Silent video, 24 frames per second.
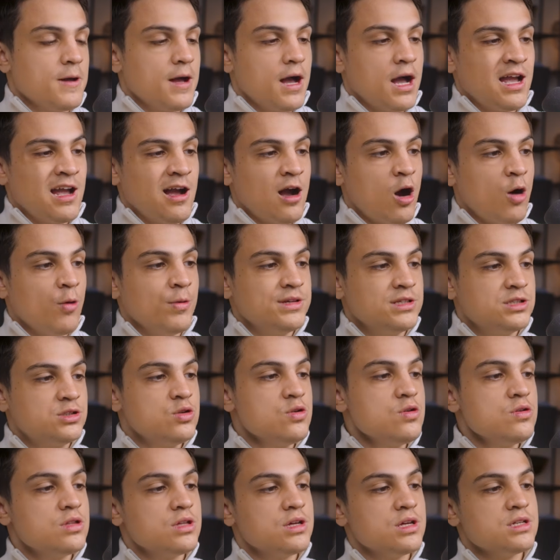I always
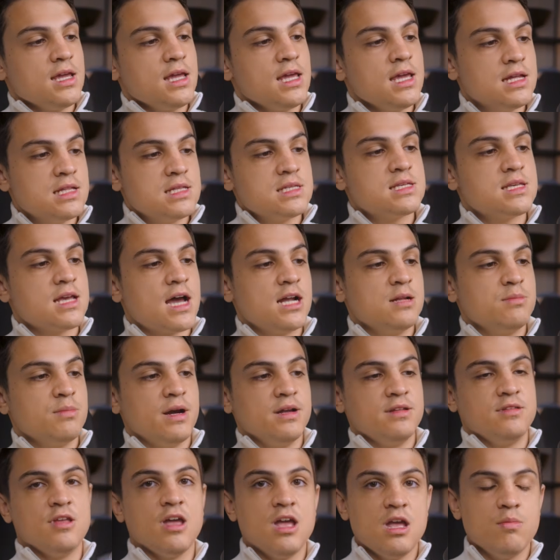do this inside
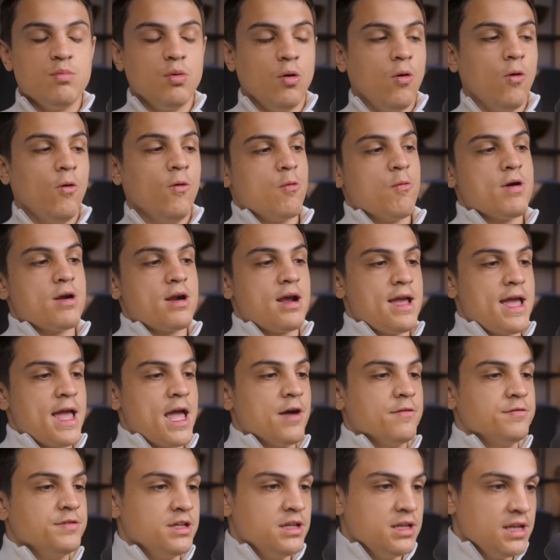my table where I
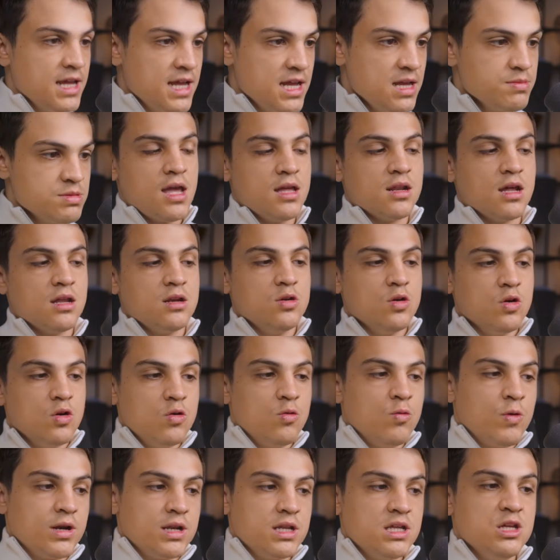have the names and I know
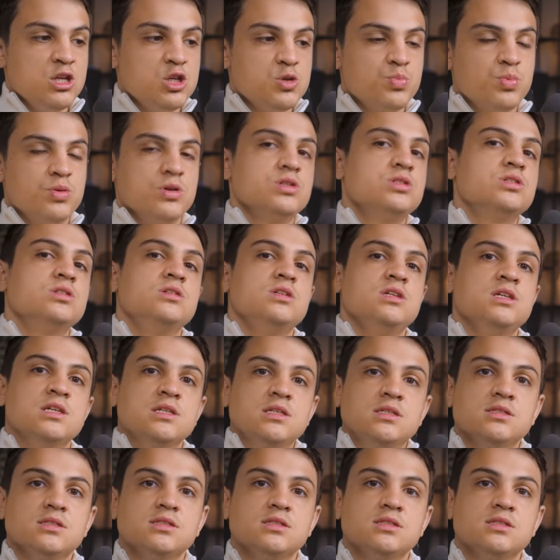what each person is